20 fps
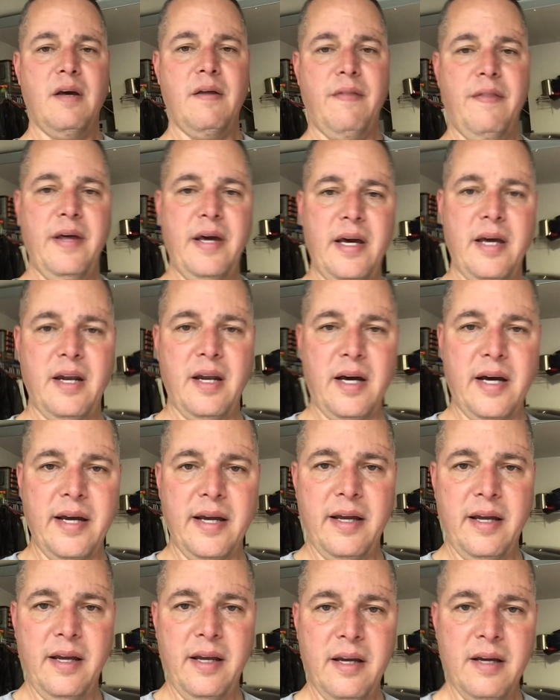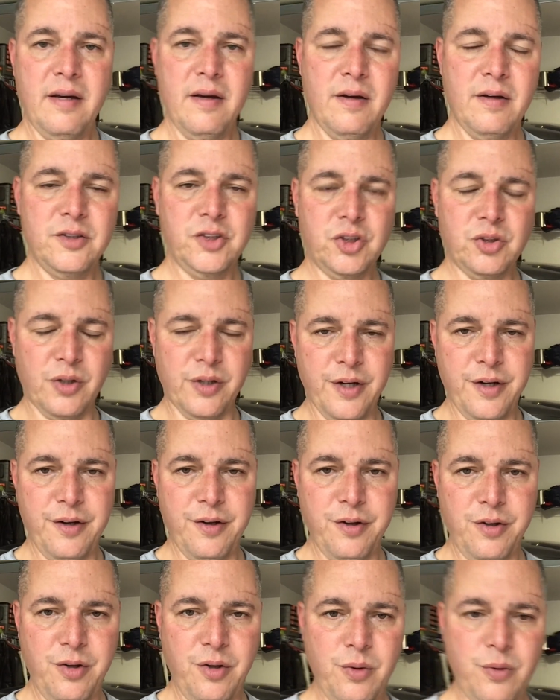that I started to
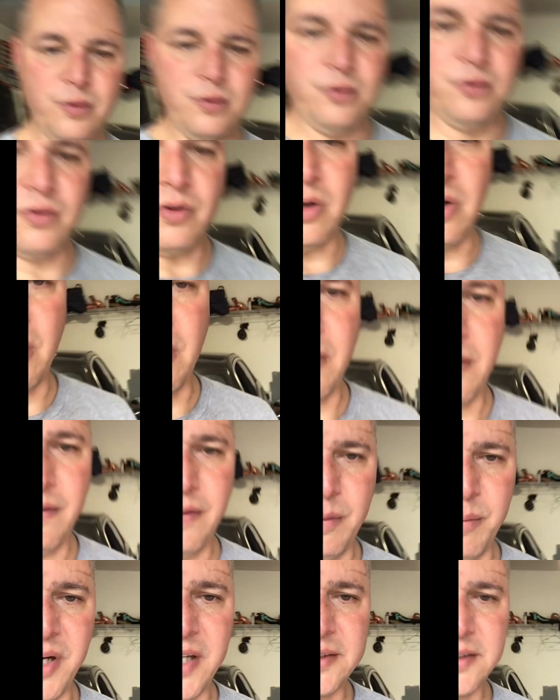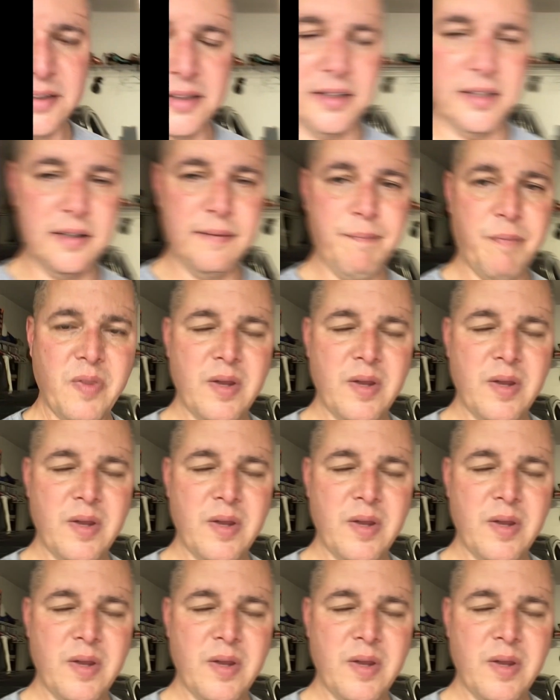use on the Mazda.